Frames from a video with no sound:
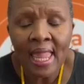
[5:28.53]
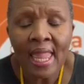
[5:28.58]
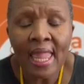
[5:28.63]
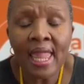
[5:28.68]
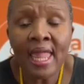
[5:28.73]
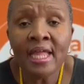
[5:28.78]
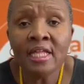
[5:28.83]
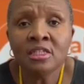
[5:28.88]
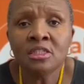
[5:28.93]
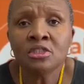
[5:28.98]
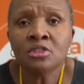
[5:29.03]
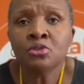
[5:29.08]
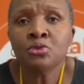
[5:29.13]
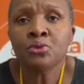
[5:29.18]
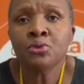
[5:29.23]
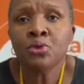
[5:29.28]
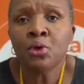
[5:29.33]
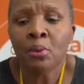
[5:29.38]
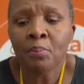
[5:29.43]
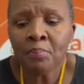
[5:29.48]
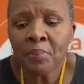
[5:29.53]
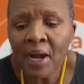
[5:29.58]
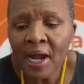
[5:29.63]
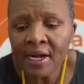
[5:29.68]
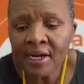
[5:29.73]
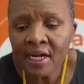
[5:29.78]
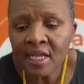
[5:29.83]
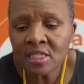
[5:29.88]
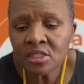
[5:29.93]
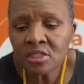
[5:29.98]
and to your
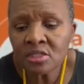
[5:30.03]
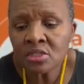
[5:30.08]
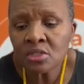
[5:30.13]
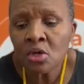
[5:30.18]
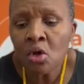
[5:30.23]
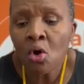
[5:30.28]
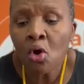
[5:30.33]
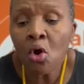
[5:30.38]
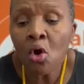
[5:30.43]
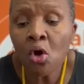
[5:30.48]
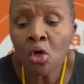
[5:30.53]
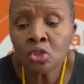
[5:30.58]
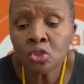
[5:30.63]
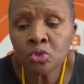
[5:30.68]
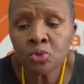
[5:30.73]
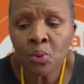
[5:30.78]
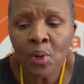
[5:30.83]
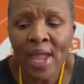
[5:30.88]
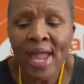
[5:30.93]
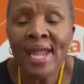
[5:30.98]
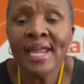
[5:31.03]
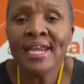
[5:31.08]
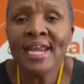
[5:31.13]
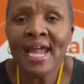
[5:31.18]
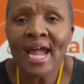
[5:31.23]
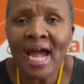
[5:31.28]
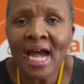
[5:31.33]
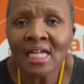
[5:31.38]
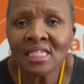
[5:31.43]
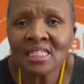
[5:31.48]
parents or to any
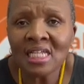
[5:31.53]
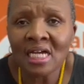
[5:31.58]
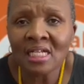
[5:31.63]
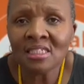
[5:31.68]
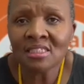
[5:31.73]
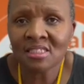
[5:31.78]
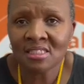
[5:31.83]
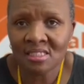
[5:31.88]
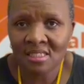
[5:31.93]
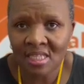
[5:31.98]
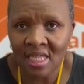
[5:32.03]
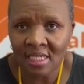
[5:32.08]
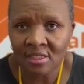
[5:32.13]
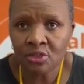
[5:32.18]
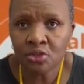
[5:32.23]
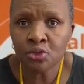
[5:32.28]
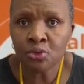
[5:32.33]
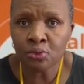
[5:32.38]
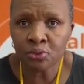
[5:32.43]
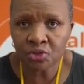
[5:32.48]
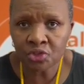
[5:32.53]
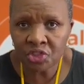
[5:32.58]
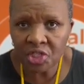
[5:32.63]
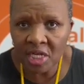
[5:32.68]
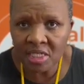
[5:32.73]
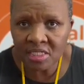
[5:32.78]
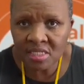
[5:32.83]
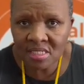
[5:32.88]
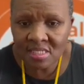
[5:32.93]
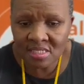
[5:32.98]
adult that you
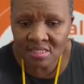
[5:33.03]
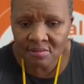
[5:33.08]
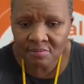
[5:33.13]
trust.